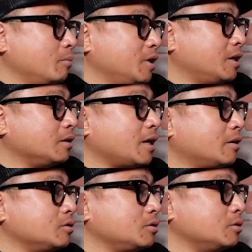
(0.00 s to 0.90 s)
It
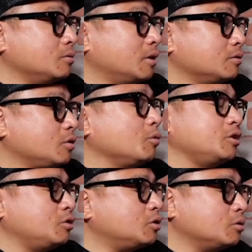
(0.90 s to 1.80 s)
allows you, so what
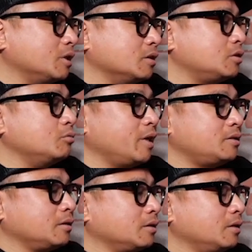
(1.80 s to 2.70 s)
you do is you
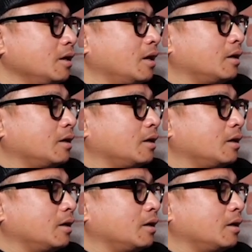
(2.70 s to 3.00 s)
basically